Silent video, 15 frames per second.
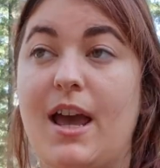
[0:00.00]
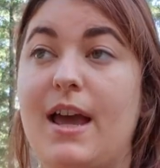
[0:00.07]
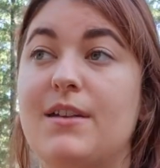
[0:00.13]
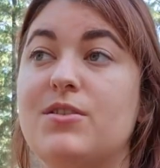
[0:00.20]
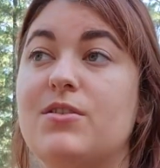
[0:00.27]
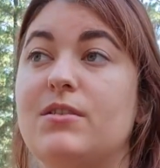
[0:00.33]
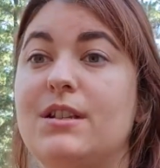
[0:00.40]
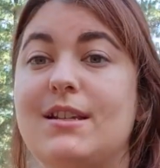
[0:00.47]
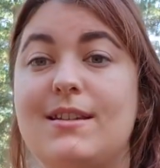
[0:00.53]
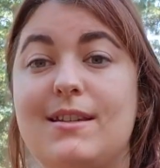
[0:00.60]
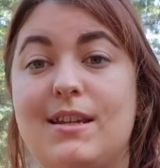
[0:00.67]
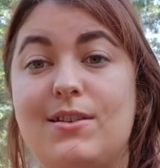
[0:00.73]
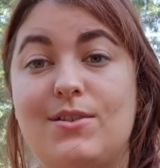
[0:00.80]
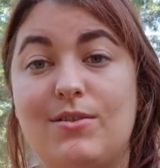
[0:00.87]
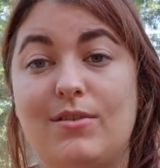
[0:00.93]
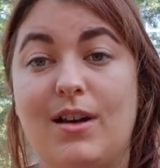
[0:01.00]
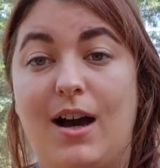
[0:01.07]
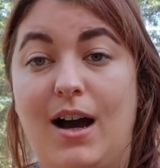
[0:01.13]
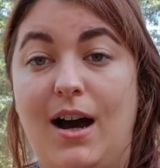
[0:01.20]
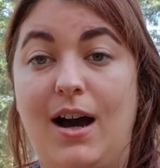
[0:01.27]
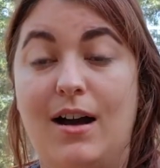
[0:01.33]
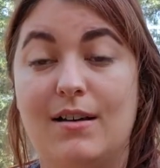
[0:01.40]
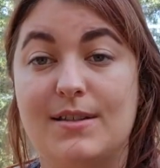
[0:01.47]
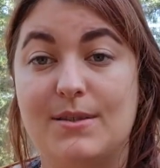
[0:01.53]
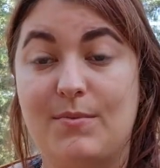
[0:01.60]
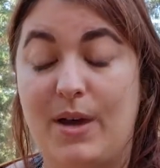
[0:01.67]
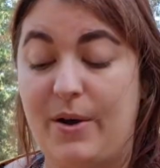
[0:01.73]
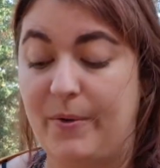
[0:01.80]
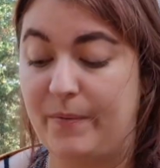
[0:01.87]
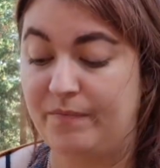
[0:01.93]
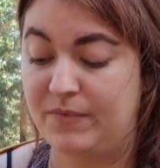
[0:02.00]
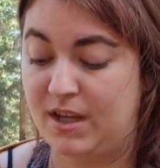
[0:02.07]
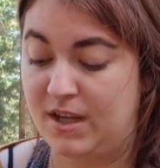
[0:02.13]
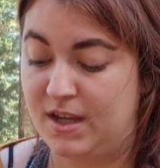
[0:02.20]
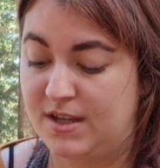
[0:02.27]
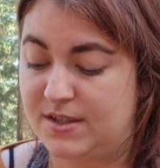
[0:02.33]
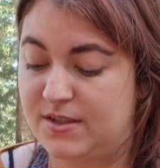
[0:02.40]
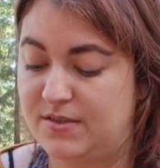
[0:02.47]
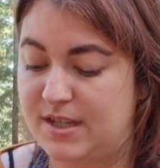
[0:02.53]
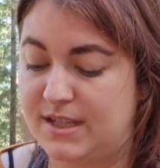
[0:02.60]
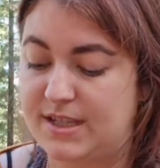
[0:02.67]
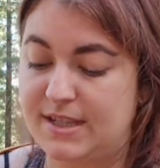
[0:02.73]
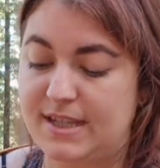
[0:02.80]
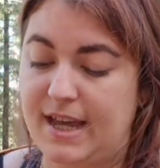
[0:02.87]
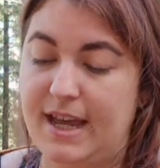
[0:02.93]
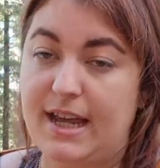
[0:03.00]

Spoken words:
and listening to your heart as well. So this is that